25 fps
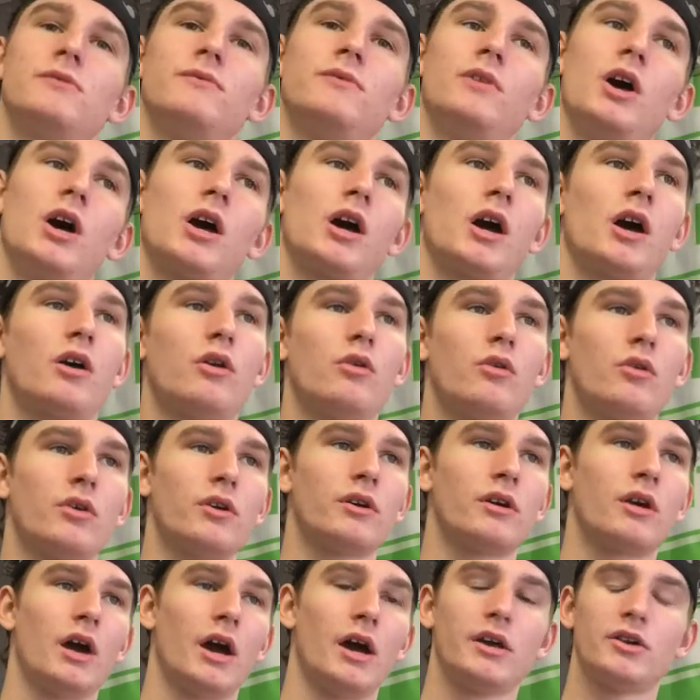a vlog. I'm
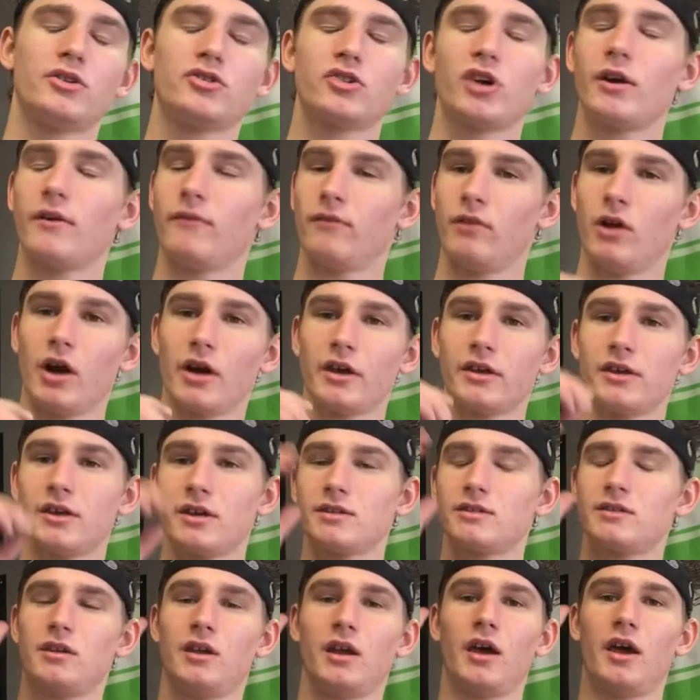going. I tried vlogging
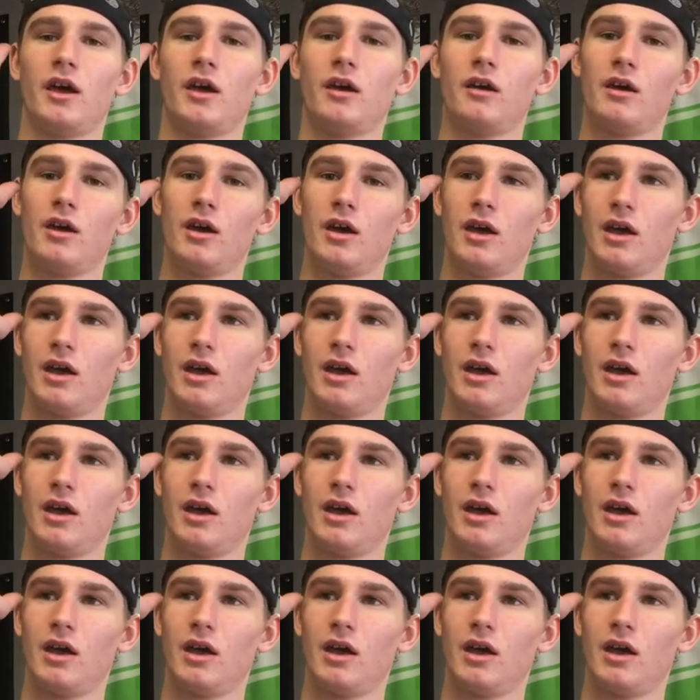yesterday.